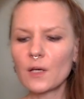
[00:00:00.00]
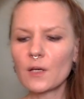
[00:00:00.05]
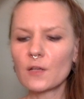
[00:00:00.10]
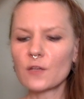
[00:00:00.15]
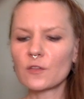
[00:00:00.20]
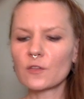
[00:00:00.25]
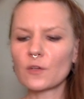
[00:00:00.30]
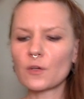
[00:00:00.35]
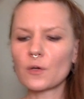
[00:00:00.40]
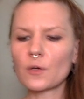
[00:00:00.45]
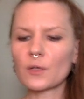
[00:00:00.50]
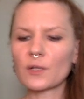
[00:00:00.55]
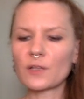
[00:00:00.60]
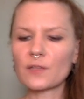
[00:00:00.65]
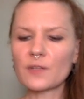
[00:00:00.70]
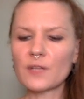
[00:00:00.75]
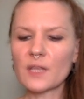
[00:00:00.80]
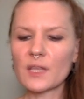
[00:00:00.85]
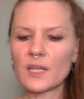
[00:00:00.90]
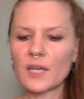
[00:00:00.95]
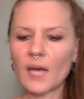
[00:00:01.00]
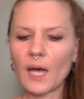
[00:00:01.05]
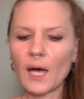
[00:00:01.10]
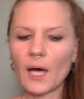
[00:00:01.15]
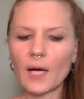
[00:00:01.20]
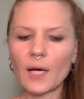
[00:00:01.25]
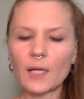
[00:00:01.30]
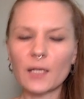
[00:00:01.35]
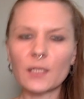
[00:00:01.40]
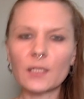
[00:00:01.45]
So given
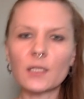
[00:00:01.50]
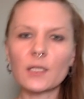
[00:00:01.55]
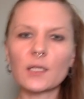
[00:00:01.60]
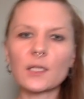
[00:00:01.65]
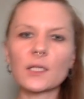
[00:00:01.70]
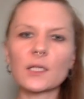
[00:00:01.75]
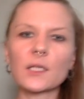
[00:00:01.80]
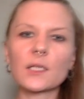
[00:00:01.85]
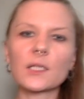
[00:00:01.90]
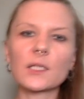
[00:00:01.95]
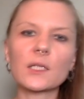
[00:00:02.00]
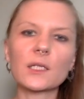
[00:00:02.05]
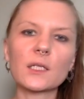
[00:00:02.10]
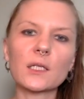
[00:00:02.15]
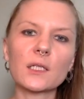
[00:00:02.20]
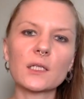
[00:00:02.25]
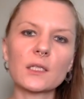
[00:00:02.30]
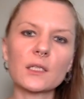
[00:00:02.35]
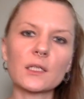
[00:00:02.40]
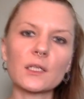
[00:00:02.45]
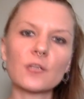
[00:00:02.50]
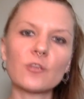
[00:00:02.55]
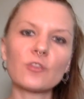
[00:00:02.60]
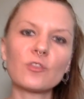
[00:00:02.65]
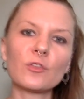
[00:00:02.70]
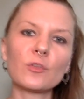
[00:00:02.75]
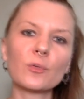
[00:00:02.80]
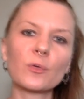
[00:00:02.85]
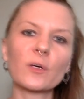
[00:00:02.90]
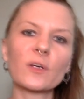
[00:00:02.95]
that, the
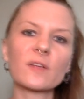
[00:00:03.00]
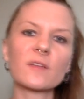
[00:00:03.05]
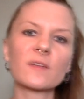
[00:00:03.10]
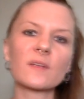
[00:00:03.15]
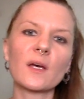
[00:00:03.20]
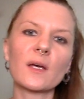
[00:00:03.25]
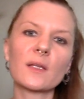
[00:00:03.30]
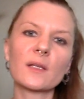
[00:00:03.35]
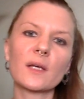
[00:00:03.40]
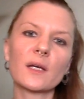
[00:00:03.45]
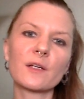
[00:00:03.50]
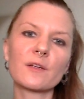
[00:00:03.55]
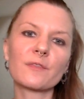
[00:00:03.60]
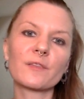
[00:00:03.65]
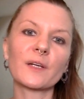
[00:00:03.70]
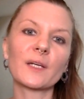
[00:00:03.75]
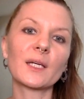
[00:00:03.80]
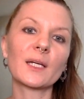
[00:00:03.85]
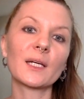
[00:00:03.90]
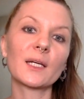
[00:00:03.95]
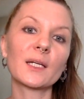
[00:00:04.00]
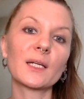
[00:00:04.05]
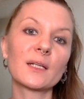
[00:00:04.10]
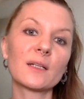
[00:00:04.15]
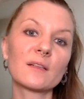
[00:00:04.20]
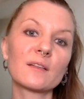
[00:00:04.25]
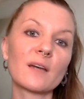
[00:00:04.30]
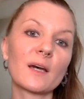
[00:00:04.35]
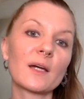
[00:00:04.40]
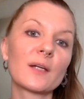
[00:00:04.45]
issue was then that if I can't get
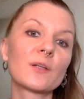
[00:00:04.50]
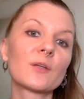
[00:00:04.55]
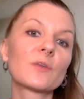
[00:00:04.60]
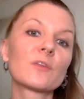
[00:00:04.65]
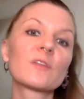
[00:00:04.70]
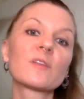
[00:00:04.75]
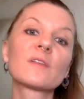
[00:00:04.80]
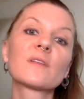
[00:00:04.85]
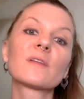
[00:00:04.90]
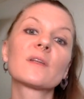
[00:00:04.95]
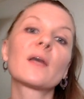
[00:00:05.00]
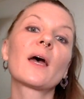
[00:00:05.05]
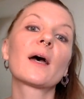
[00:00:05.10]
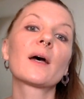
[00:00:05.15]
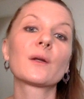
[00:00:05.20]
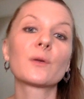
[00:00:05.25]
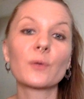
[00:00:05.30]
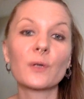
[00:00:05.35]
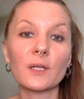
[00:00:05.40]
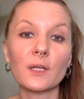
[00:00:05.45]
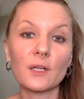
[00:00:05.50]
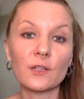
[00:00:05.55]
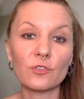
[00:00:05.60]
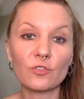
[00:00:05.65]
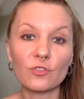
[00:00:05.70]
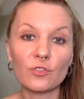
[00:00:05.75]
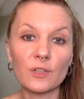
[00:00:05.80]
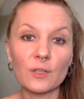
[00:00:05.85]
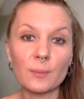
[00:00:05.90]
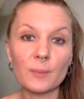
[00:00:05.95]
a diagnosis, then how do I get
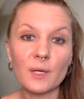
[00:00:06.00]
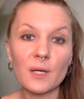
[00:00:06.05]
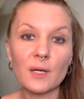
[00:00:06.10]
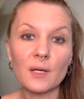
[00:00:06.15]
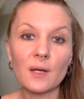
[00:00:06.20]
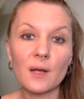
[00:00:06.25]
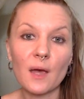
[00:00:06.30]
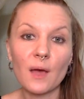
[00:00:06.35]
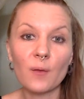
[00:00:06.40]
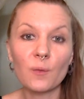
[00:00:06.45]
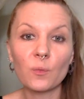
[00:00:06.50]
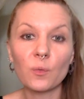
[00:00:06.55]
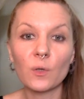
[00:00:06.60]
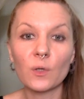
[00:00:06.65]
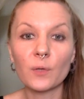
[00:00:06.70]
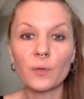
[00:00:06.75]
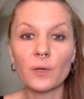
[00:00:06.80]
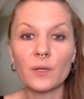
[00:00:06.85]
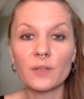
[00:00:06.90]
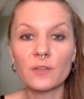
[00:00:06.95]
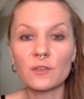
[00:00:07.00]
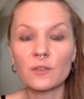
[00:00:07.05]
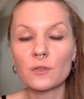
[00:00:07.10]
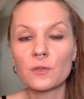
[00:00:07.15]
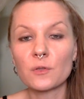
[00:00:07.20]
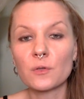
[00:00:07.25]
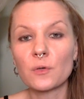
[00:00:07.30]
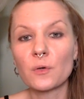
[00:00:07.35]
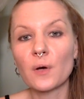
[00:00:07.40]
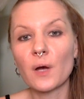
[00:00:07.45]
treatment and what do I
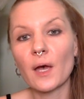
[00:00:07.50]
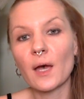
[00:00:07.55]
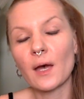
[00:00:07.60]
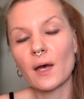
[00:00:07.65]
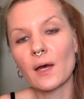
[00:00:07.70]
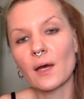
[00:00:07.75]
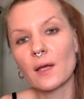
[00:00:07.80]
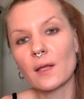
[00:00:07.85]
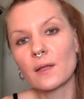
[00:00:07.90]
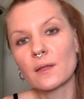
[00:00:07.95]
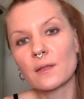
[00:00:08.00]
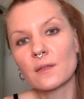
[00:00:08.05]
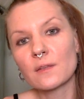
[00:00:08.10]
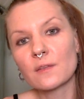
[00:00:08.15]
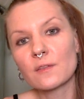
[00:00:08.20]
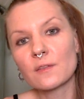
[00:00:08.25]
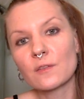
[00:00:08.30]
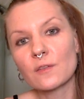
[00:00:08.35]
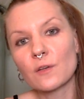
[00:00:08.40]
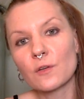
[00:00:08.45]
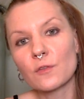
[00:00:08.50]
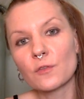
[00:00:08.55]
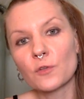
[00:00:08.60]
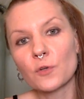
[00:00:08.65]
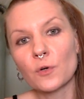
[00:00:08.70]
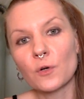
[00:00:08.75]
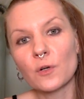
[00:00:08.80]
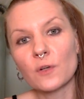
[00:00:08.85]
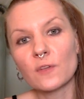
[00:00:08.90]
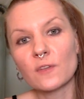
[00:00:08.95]
do? And this, of
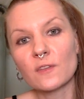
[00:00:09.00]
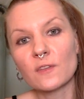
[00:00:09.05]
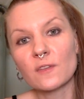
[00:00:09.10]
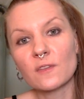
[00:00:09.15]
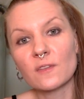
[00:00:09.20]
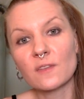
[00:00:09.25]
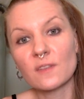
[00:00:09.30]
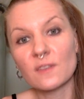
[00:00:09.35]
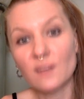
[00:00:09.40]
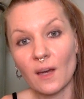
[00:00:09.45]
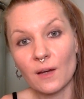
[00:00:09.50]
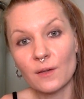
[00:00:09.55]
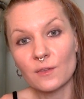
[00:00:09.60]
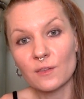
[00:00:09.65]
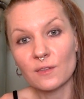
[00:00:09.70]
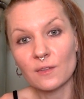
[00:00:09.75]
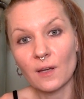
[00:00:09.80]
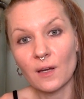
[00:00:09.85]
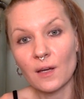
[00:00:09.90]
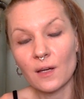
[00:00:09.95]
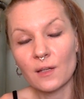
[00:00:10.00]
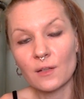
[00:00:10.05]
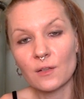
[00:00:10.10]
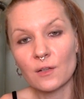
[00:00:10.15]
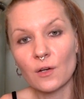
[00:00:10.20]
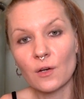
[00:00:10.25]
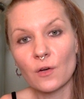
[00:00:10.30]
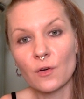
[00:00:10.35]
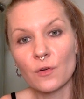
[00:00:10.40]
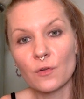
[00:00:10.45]
course, is the downside
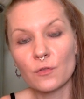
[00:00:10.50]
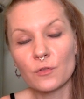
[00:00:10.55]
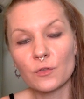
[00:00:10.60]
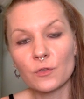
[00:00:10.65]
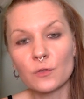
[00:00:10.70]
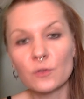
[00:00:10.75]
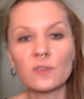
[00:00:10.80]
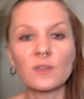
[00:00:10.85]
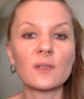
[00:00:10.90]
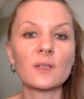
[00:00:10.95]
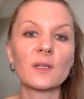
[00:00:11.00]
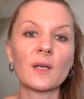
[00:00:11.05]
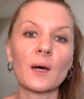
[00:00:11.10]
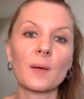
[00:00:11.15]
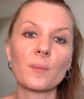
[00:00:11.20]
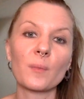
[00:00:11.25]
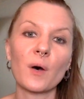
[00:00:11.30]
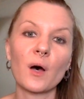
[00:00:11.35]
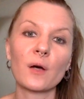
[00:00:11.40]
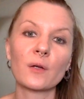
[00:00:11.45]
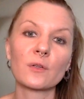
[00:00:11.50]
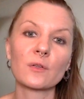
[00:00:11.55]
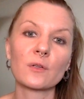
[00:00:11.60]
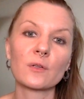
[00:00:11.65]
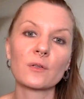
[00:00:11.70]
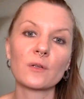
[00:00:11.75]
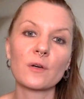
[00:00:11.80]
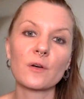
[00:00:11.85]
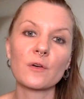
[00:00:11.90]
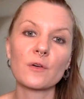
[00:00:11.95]
of using that
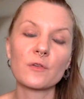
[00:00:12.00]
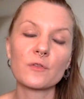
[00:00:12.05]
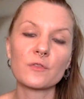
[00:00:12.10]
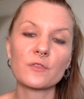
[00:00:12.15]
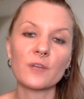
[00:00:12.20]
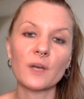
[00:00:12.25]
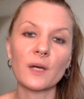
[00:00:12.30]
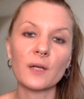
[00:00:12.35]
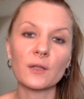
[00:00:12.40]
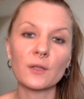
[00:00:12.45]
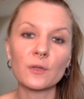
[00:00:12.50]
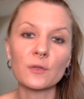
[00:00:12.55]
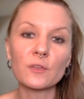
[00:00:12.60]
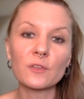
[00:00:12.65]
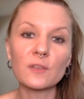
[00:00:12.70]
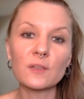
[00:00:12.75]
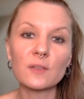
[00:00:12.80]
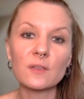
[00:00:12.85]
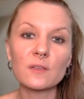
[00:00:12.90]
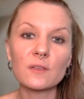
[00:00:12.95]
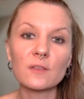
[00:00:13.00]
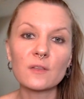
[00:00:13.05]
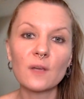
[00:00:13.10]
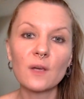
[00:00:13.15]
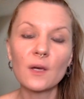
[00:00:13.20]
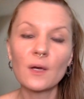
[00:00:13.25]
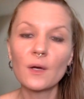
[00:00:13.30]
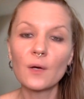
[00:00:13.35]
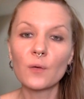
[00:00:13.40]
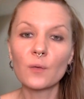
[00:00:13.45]
model of diagnoses.
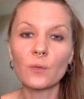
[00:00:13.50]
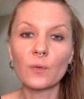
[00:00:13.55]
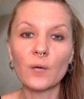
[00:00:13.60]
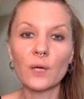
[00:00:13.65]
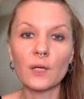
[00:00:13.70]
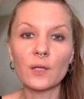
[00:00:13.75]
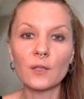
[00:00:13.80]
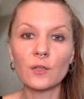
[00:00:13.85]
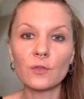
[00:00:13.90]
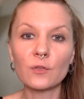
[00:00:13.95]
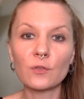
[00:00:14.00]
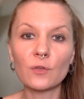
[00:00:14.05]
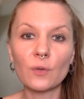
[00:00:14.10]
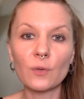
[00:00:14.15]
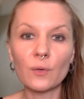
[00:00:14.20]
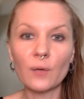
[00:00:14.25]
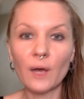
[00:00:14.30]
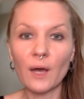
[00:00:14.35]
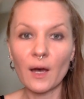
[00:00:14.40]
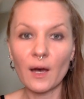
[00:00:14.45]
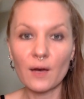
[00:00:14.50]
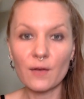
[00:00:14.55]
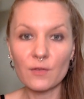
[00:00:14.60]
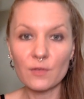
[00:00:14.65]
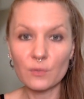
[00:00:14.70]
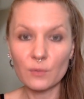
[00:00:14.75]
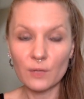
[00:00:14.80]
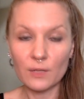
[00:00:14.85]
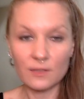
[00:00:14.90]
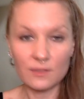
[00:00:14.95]
When you don't have the
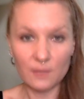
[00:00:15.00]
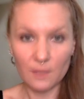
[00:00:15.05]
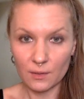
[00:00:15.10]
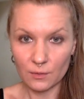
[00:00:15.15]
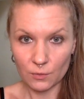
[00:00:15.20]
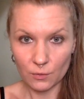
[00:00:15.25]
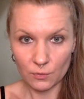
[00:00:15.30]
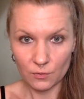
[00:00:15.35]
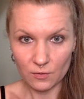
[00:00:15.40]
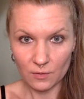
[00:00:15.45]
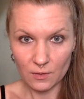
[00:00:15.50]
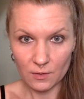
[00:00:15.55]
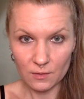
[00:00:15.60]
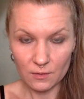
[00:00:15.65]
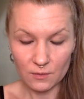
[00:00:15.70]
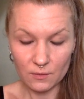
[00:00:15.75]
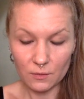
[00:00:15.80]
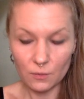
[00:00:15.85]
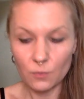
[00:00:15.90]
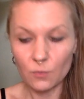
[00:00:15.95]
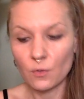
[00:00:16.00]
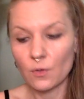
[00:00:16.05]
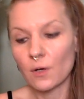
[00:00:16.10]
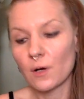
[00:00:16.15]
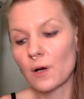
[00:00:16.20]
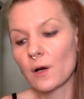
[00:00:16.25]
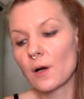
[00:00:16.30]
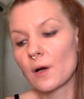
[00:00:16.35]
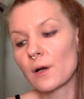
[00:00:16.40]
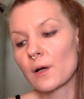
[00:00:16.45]
right diagnosis
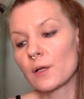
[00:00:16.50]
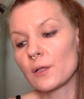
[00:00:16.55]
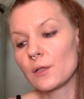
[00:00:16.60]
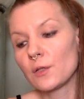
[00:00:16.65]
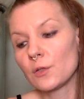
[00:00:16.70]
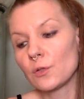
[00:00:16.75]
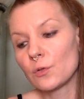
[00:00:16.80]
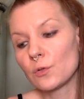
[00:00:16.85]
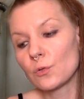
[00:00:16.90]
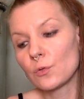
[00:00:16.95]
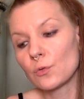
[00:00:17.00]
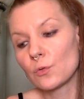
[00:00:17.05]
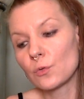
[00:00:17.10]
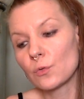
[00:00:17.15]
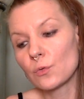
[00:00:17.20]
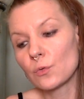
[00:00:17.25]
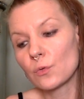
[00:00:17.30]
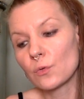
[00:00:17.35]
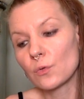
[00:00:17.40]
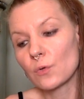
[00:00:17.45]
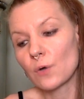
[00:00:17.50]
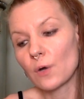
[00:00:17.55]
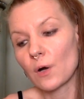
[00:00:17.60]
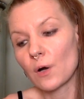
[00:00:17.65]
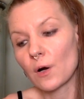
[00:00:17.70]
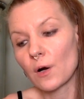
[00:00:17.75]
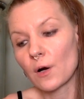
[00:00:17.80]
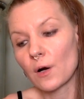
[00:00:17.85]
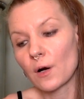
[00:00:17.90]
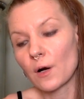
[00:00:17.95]
or you
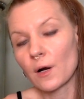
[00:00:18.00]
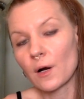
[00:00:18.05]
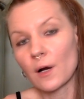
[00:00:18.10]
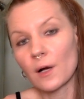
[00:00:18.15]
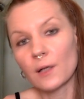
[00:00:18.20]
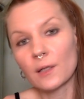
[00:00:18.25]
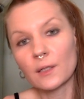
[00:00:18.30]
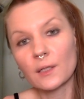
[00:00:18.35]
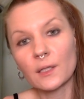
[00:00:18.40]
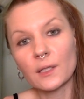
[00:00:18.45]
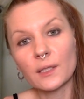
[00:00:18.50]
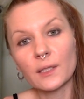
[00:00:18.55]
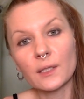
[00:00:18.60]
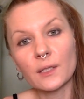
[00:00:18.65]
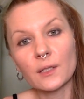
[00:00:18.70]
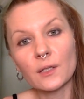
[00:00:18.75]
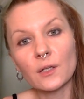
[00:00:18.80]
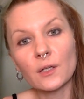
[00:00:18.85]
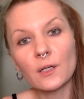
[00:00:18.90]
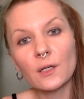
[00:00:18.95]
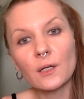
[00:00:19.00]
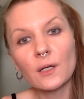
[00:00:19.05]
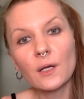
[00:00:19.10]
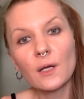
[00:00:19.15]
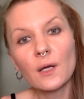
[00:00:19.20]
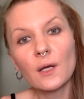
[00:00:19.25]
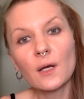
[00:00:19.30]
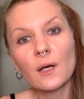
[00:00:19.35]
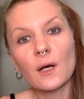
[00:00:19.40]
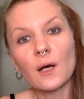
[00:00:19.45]
are unclear
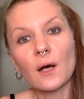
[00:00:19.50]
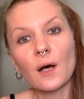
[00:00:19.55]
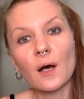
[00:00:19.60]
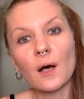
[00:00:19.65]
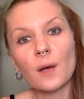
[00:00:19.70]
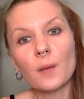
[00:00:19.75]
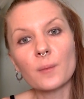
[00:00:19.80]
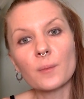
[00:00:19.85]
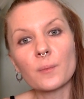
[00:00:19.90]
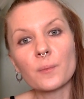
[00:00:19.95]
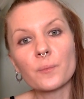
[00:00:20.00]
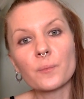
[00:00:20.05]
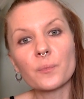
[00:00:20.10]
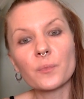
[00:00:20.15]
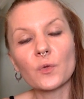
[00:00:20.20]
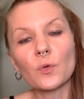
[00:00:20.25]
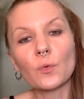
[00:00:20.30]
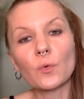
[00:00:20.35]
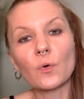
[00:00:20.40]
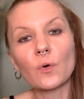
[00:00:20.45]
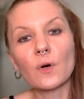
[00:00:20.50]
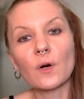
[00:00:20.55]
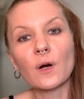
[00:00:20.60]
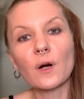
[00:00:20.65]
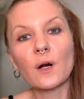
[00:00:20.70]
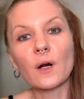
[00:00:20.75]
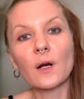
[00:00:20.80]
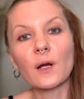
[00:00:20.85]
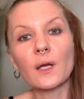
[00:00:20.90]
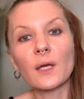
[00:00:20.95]

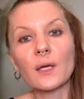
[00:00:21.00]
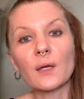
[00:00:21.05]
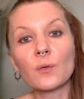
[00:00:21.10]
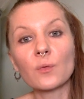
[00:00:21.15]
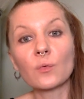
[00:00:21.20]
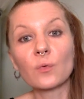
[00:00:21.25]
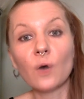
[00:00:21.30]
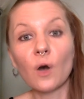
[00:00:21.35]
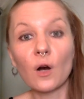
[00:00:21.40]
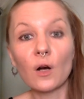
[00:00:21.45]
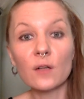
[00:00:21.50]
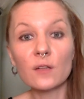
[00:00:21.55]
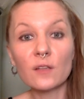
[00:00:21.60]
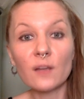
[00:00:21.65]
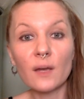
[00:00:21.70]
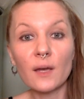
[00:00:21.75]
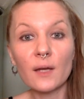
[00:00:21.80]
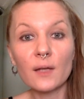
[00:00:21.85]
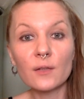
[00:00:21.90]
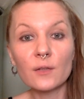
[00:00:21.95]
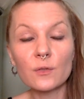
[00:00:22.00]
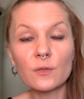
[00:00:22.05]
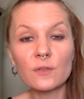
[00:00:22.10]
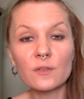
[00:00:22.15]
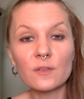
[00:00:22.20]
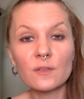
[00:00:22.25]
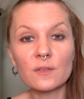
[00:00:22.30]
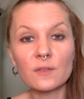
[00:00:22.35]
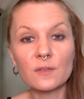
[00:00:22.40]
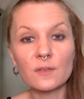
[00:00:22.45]
or a wrong
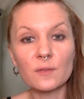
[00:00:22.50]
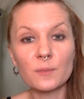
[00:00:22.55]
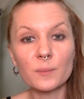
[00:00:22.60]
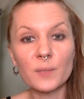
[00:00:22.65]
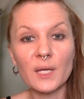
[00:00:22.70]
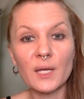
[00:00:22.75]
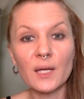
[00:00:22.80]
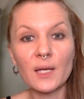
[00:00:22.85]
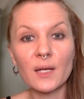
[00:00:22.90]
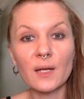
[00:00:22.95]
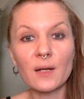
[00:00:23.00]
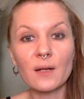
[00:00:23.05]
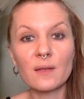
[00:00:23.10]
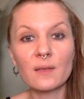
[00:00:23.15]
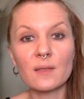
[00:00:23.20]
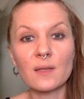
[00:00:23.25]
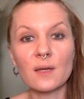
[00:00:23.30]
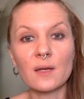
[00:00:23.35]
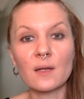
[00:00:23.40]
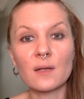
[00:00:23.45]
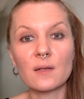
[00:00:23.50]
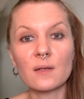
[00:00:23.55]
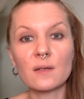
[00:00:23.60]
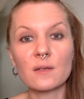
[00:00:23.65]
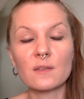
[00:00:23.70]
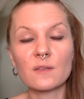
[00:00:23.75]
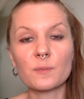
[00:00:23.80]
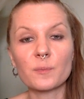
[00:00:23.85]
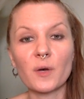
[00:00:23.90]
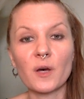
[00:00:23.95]
diagnosis is made, then
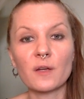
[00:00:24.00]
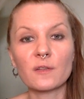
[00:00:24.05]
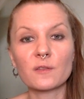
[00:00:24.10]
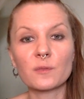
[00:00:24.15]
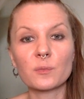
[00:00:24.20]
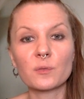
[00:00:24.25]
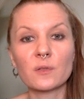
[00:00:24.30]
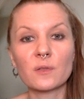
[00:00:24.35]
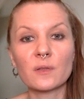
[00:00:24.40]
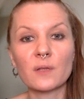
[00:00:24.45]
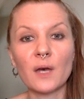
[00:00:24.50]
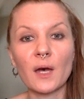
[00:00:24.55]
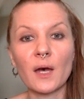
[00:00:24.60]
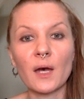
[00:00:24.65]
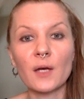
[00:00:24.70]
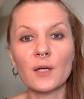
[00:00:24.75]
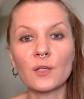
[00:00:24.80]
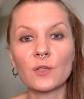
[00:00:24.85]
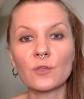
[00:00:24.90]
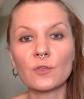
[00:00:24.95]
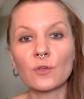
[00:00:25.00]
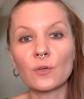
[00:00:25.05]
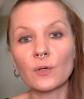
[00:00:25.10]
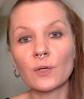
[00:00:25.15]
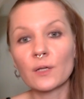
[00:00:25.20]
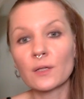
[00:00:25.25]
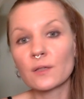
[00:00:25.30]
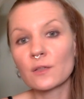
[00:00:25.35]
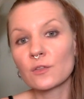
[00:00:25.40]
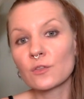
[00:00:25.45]
it's possible that you don't
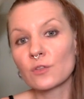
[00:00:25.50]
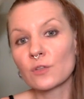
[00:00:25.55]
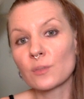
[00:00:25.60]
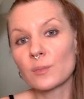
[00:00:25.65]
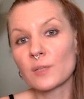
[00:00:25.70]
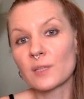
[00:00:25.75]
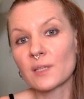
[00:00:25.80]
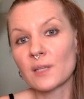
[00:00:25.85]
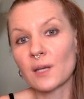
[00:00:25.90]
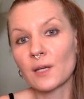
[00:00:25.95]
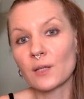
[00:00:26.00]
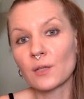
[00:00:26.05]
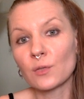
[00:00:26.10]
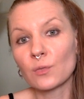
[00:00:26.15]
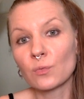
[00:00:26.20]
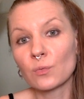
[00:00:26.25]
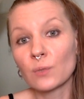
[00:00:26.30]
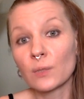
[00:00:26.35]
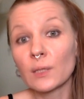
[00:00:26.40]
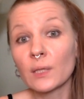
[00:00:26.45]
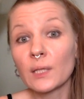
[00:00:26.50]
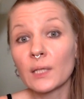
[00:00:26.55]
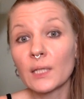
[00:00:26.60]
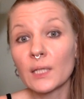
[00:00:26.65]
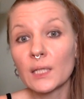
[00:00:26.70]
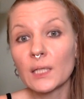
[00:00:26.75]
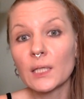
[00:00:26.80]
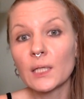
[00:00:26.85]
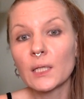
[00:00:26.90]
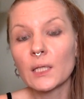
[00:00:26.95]
get the treatment that you really
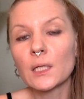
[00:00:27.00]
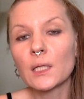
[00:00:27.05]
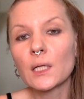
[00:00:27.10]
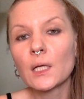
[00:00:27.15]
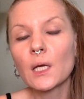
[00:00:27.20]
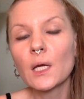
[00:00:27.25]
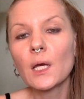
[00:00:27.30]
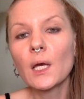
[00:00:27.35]
need.